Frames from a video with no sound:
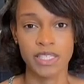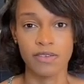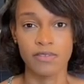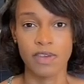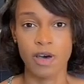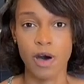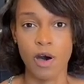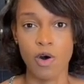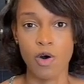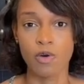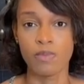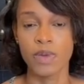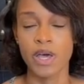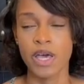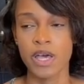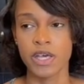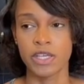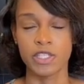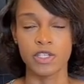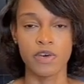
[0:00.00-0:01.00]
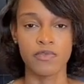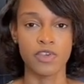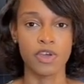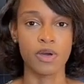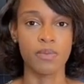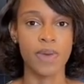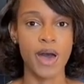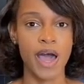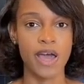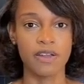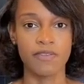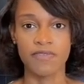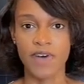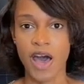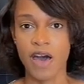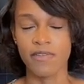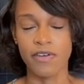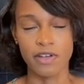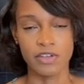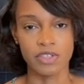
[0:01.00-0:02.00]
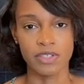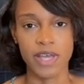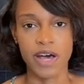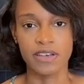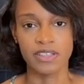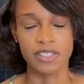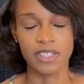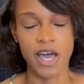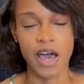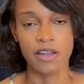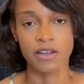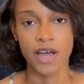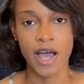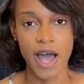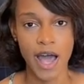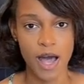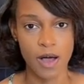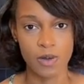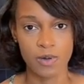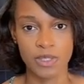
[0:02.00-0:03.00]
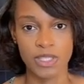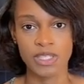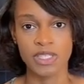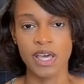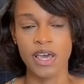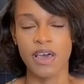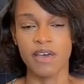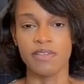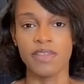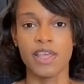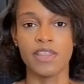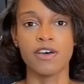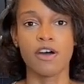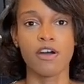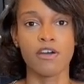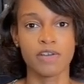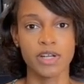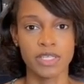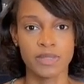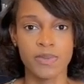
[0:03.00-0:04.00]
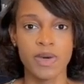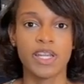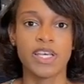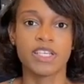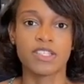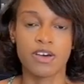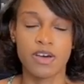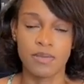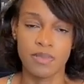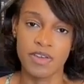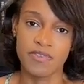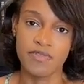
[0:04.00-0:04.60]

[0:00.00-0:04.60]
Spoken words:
of the home. So if you're buying a $500,000 house, then the earnest money is going to be